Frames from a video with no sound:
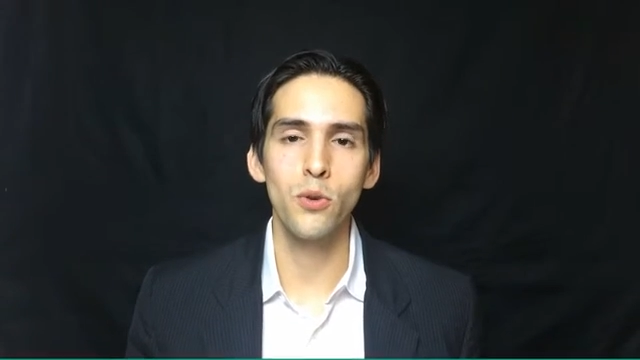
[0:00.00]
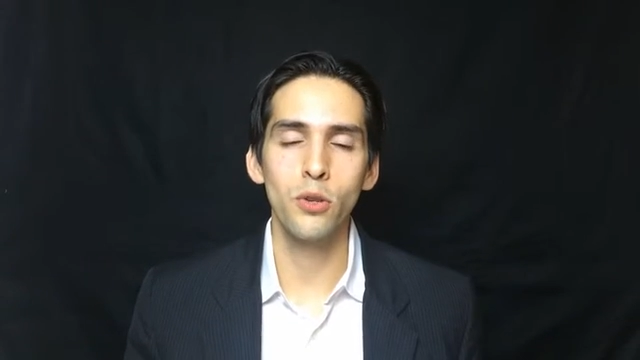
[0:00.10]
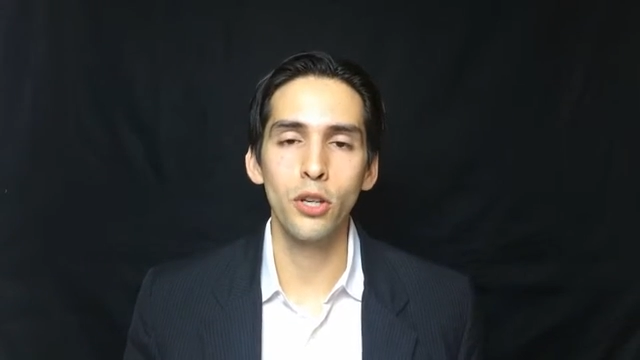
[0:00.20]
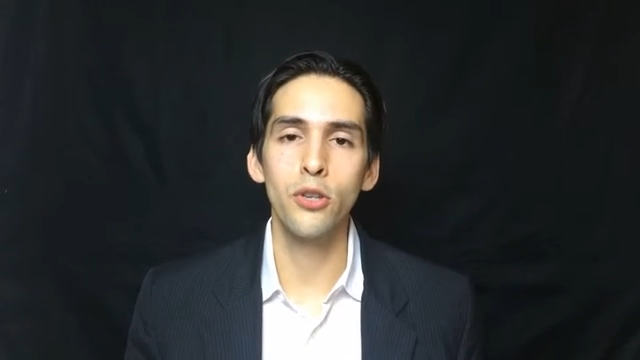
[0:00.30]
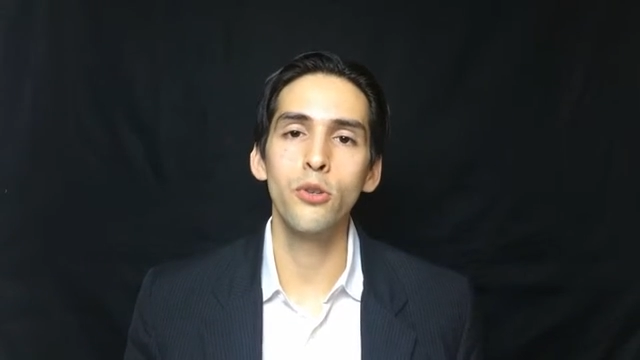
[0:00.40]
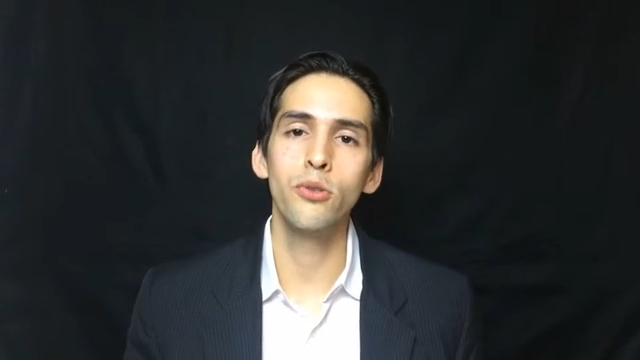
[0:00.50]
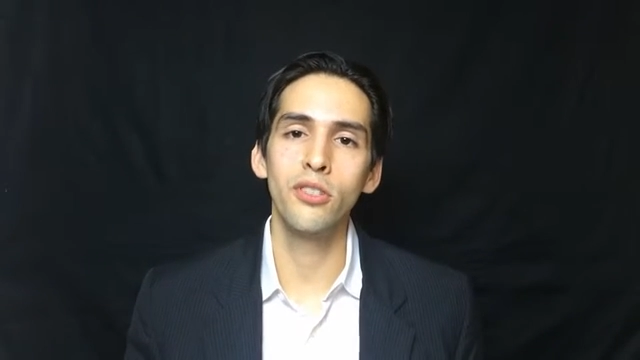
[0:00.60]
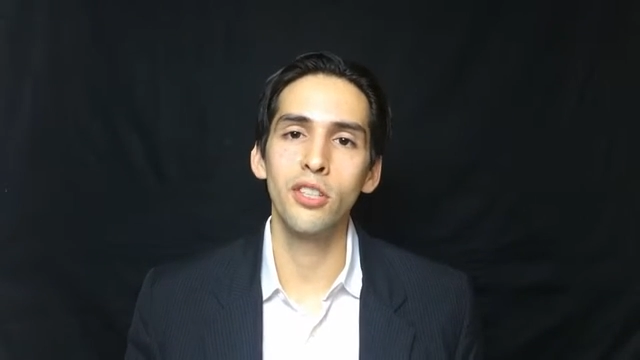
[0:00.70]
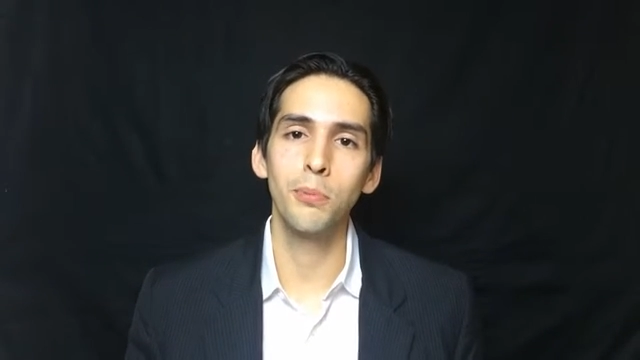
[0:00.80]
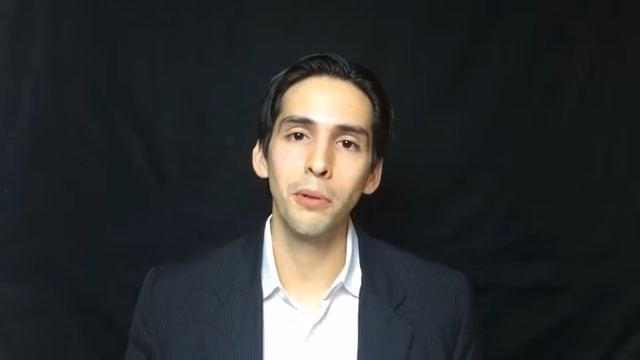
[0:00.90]
you could use
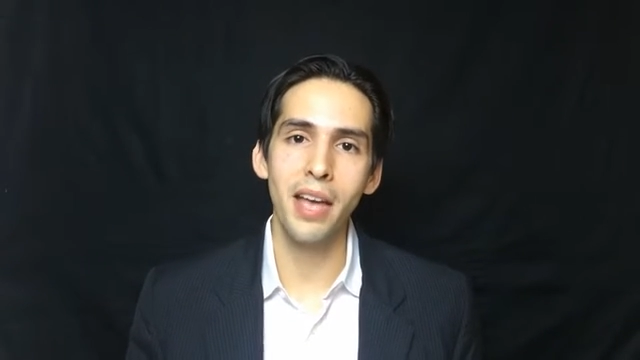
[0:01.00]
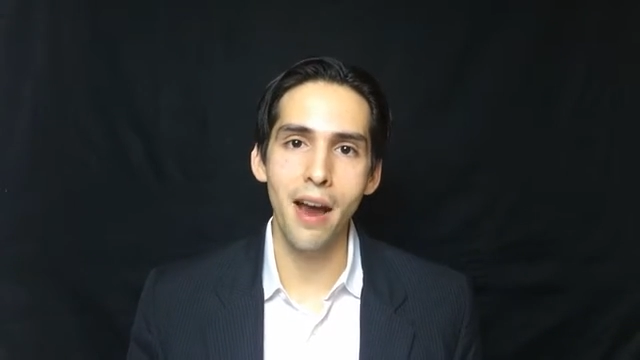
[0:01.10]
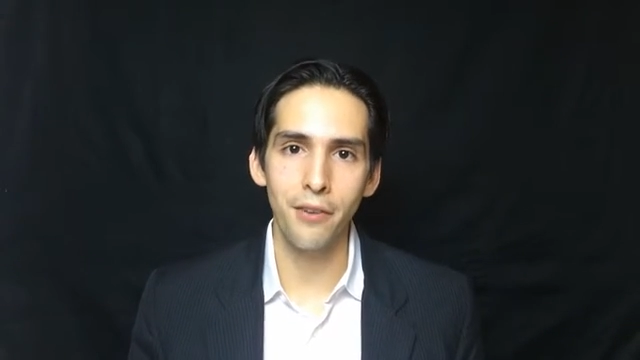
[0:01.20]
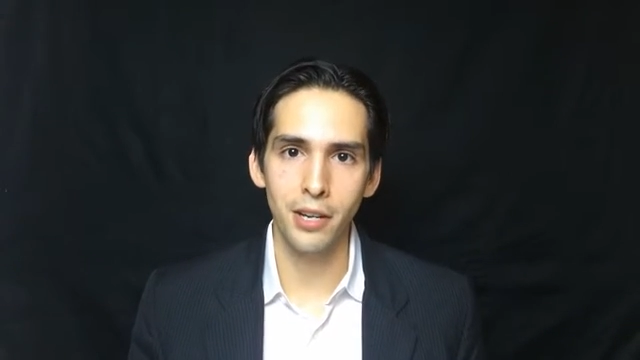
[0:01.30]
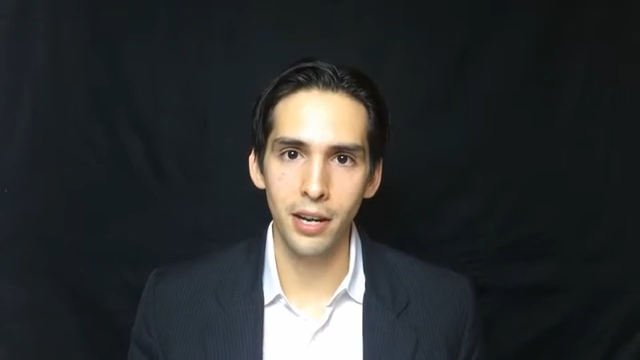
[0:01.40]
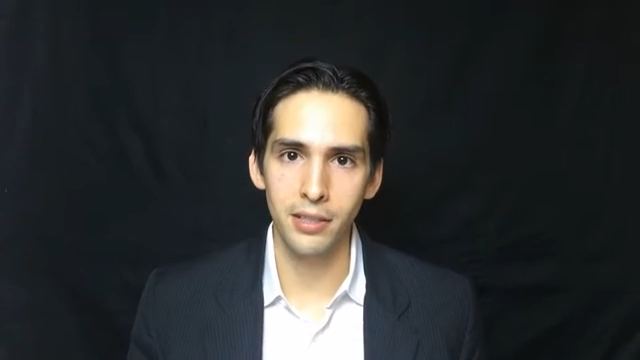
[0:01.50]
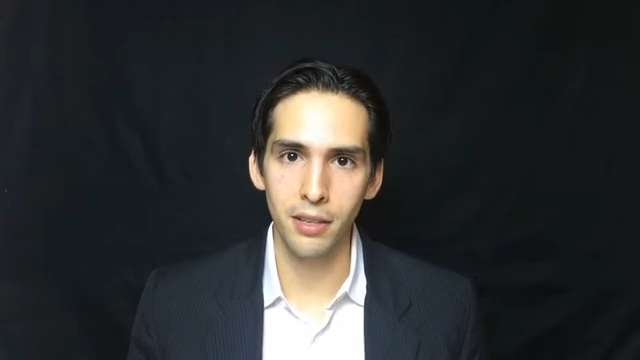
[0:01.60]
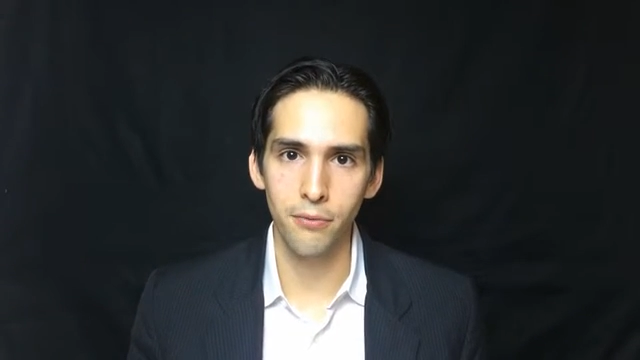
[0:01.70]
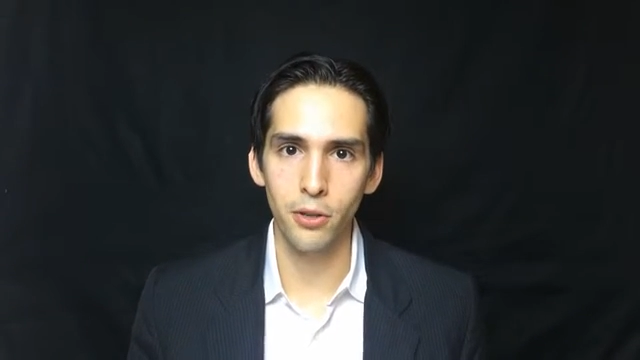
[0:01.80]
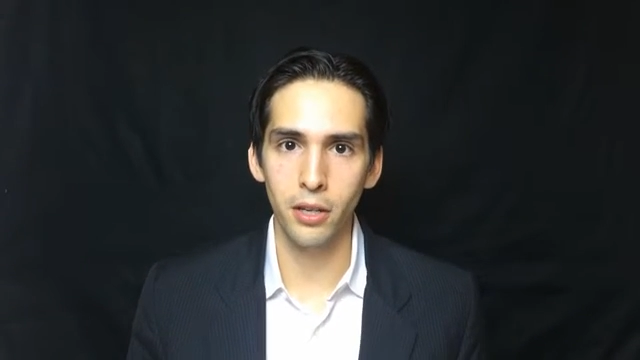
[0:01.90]
display
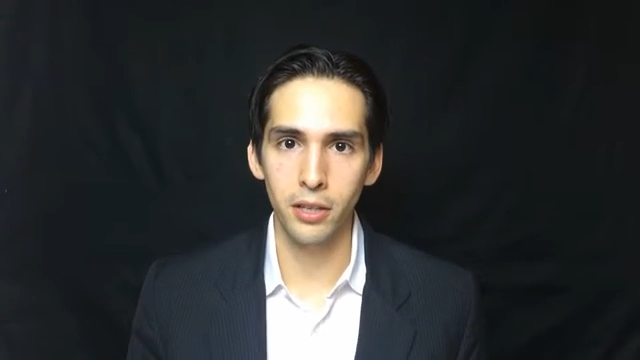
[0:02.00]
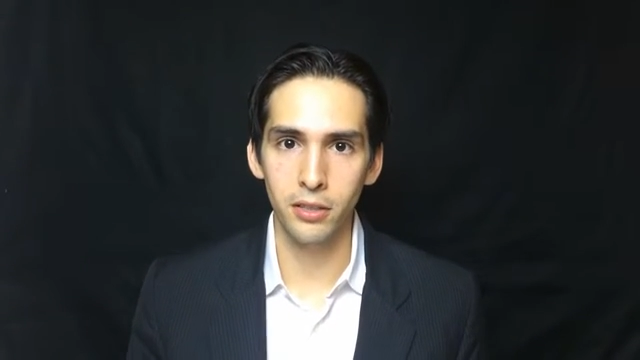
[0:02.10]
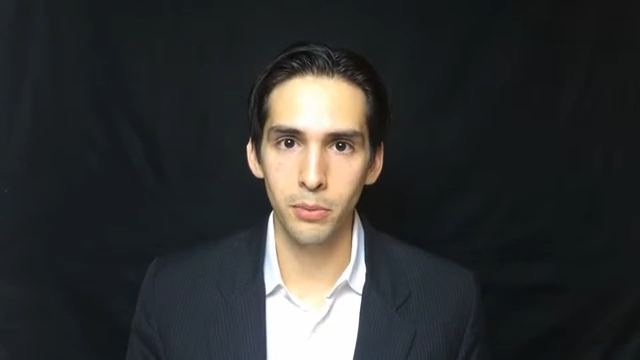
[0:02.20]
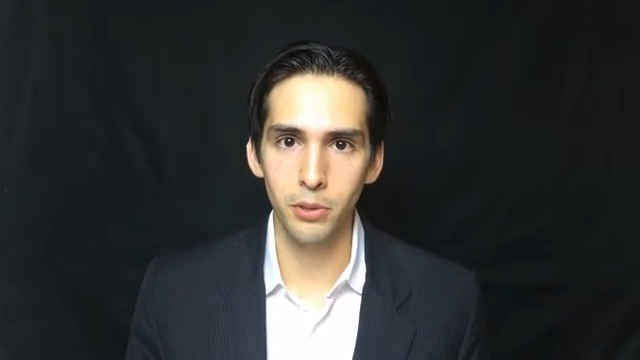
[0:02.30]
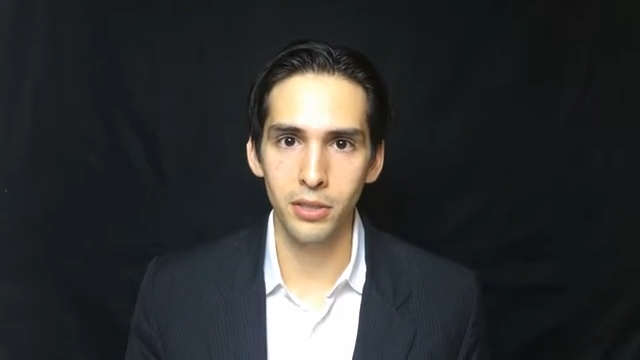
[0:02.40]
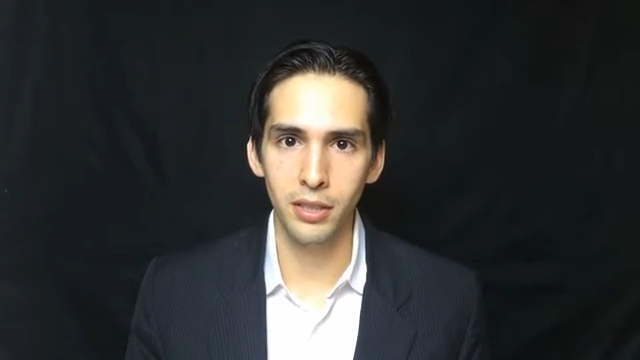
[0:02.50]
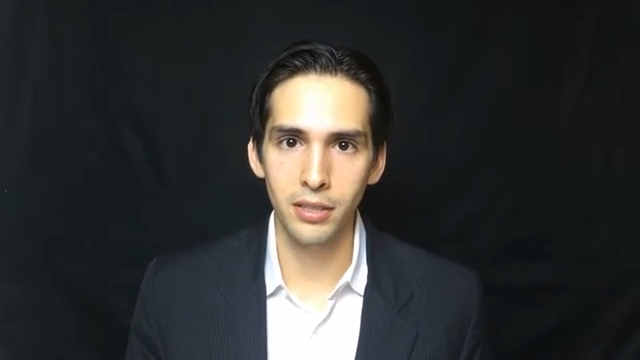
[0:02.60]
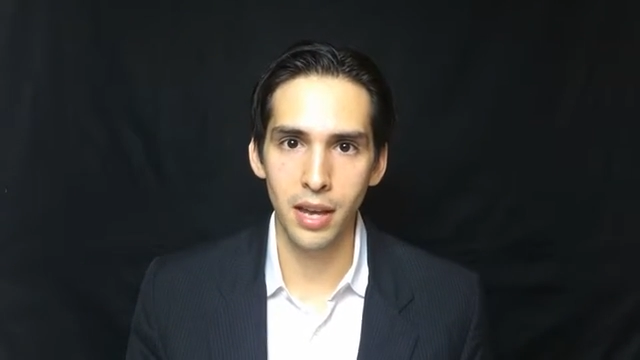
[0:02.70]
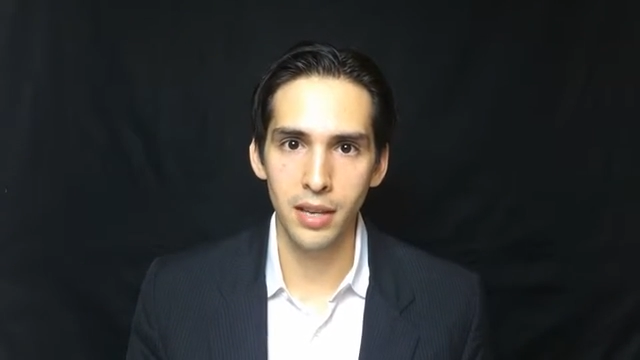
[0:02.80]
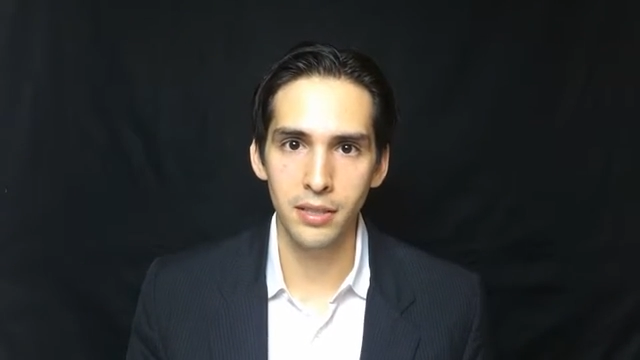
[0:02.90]
advertising for customer
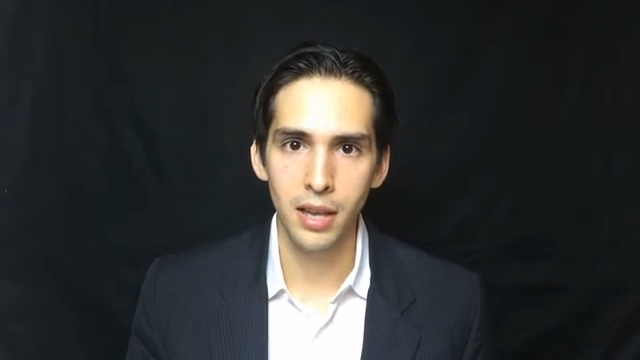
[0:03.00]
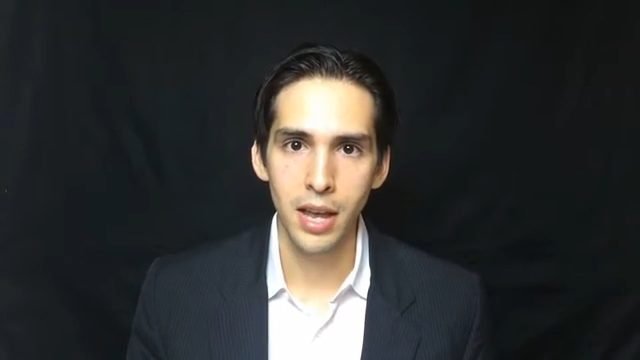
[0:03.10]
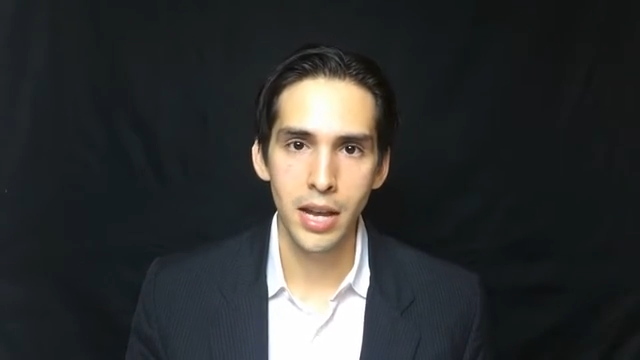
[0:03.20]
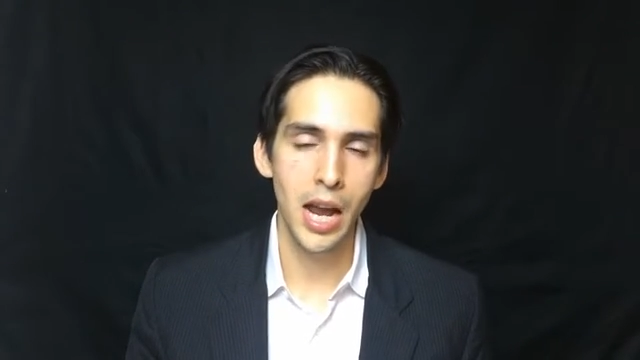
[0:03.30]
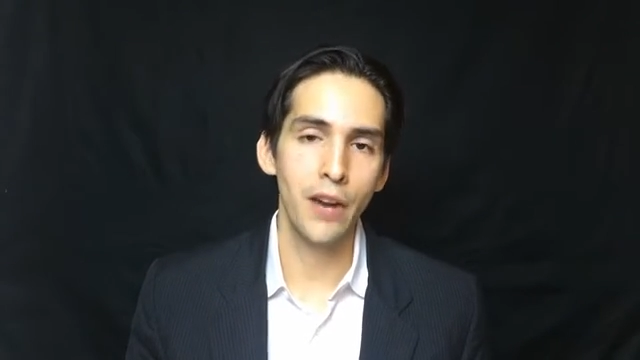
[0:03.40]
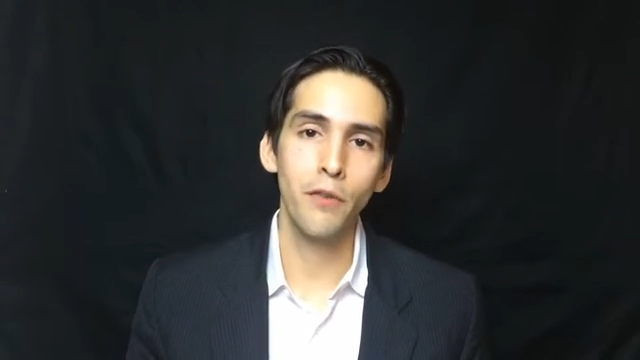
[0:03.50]
success? Now